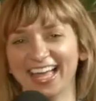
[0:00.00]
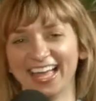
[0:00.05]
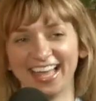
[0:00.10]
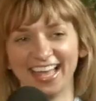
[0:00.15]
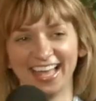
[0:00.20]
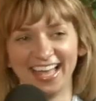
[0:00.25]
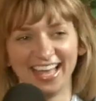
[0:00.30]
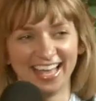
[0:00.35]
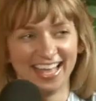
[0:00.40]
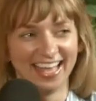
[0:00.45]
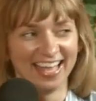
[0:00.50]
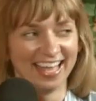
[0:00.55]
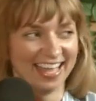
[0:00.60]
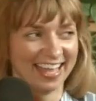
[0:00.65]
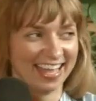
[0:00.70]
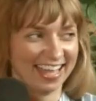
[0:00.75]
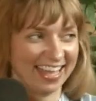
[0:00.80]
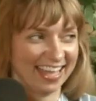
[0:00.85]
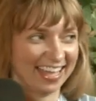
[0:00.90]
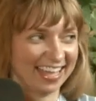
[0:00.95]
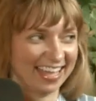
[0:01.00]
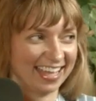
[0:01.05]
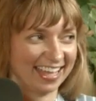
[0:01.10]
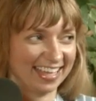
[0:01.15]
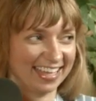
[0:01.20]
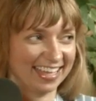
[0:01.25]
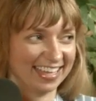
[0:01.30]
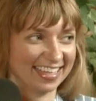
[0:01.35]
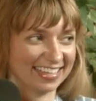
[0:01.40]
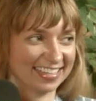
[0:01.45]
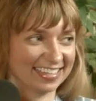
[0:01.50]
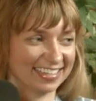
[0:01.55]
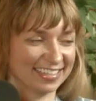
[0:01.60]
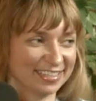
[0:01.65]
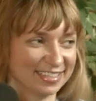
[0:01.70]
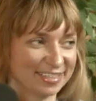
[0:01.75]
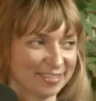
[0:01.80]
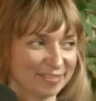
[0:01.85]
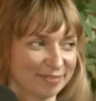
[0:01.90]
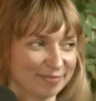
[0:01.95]

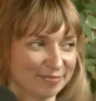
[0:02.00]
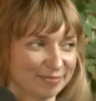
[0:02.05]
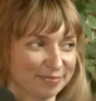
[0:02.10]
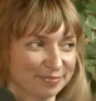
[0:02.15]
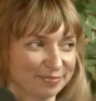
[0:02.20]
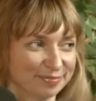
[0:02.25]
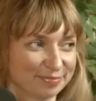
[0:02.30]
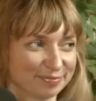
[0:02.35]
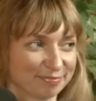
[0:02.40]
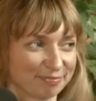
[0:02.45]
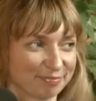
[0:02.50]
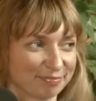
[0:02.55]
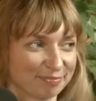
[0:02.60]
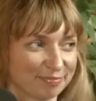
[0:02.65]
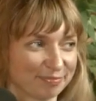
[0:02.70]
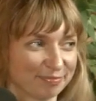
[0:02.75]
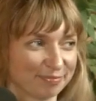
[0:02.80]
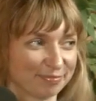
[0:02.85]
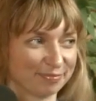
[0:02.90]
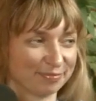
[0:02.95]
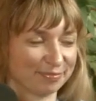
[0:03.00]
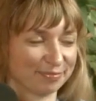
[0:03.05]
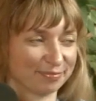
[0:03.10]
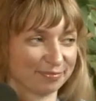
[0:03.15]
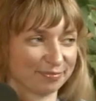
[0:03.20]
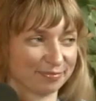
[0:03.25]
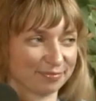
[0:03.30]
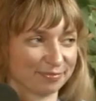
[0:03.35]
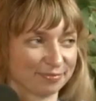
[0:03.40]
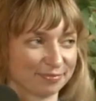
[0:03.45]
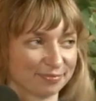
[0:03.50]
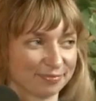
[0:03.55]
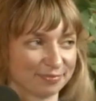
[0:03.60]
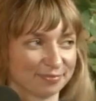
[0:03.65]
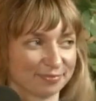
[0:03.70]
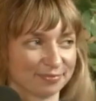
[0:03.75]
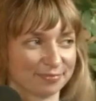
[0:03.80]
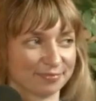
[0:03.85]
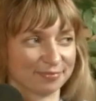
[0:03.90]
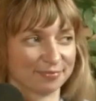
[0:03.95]

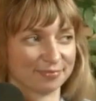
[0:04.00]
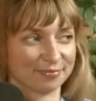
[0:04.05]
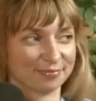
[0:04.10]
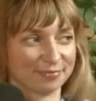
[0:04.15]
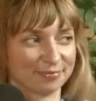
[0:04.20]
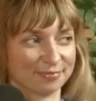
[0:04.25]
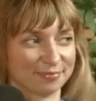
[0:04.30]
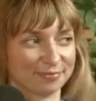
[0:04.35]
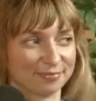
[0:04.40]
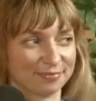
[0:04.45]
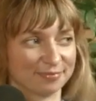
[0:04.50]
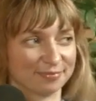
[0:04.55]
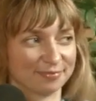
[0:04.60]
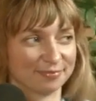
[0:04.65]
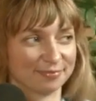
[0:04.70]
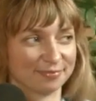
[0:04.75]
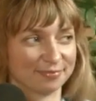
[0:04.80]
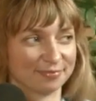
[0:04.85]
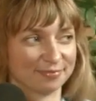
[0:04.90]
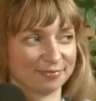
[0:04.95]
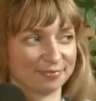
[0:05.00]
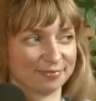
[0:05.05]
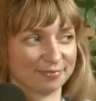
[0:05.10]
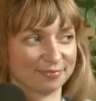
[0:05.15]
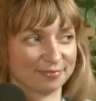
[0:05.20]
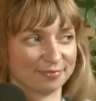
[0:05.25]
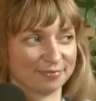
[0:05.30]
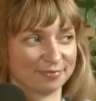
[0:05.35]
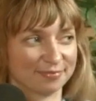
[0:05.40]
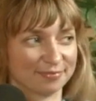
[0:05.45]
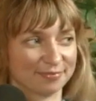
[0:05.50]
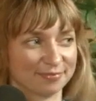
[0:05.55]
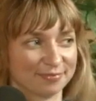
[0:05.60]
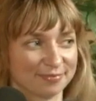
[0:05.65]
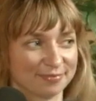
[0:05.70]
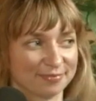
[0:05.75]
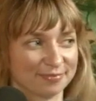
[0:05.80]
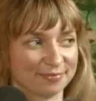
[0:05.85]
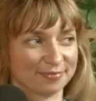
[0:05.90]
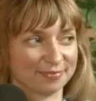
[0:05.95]
[no speech]